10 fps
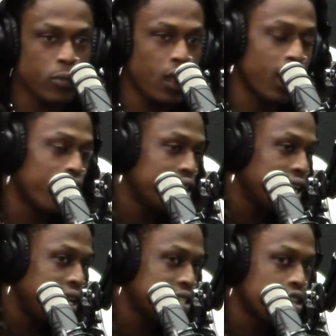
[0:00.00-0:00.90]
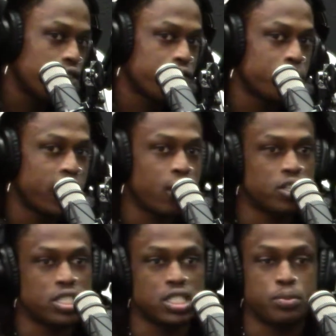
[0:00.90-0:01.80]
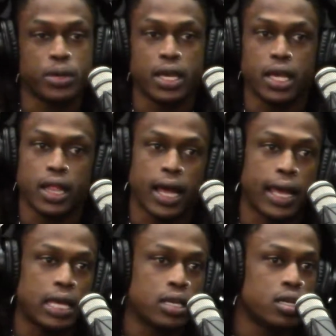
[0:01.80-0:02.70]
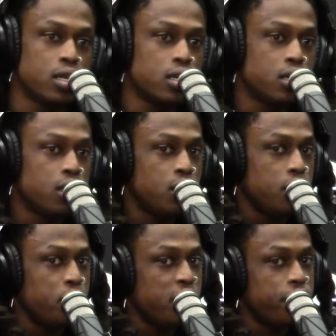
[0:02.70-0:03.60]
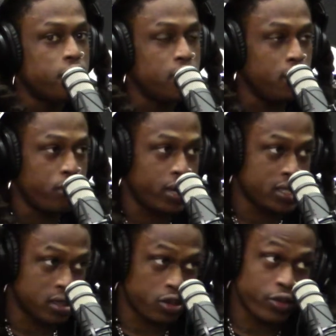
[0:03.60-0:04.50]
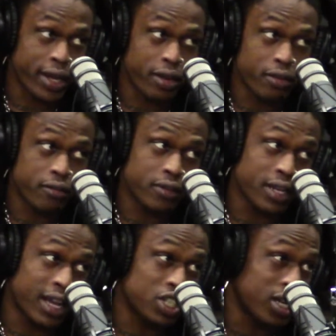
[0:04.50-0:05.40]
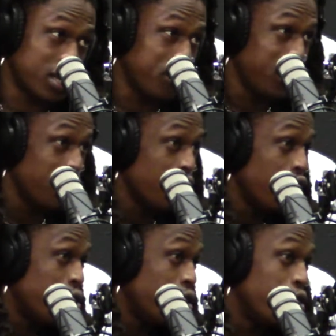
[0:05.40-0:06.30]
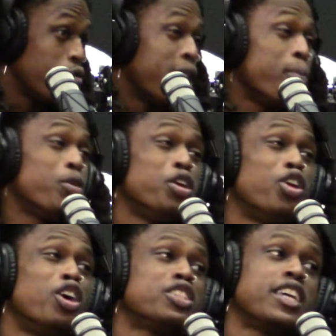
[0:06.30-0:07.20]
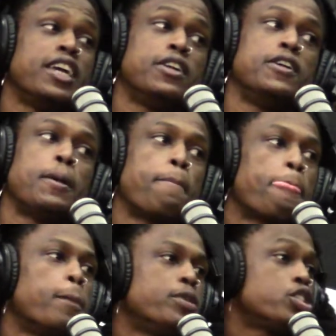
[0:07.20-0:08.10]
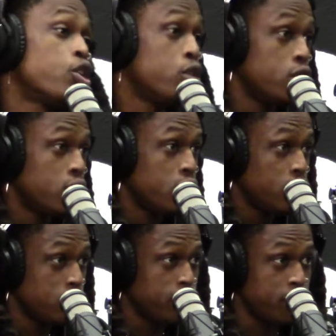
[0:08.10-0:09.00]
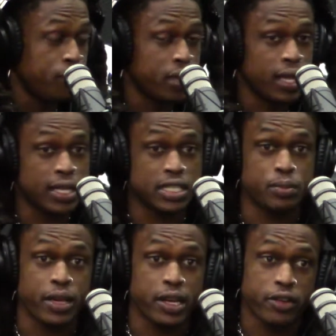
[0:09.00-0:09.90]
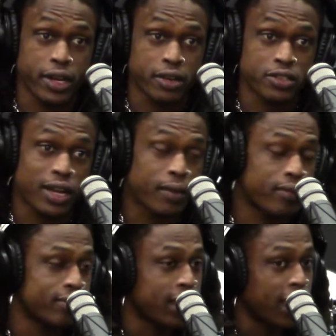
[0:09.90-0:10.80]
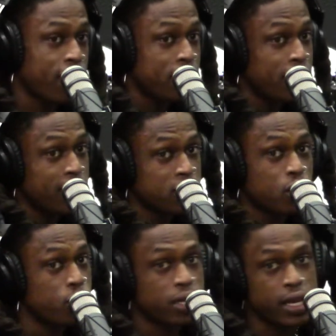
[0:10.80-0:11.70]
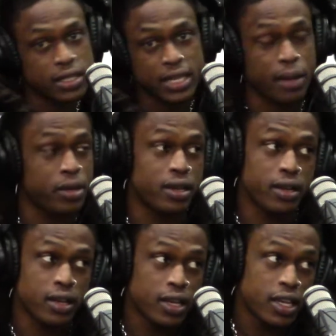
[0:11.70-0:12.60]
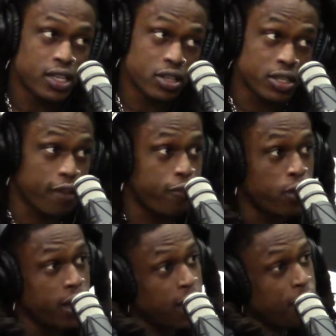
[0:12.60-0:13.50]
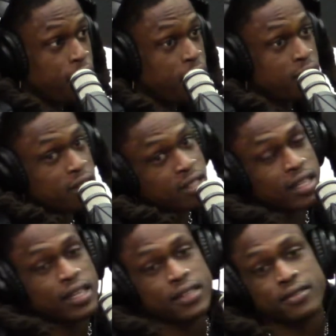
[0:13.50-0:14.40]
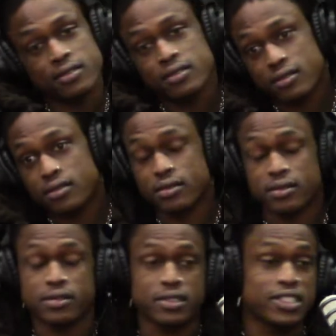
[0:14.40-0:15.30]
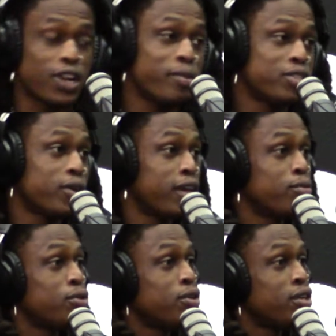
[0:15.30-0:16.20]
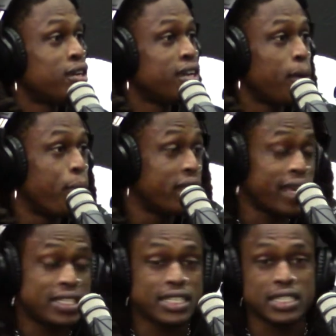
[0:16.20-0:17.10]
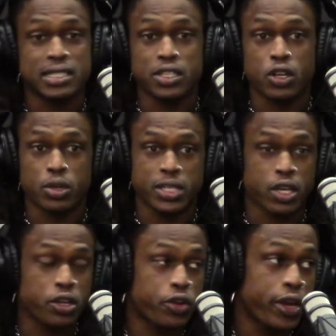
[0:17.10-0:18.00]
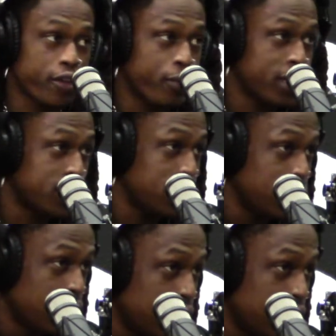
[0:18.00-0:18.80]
Everything that's come from now has just been like me fully embracing a creative and not trying to be a rapper, you know what I'm saying, or persona. It's really been like just being a creative. So everything that's come with that has got me here. So 4.5 years, it's turned me into an animal. But that's just, on the creative basis.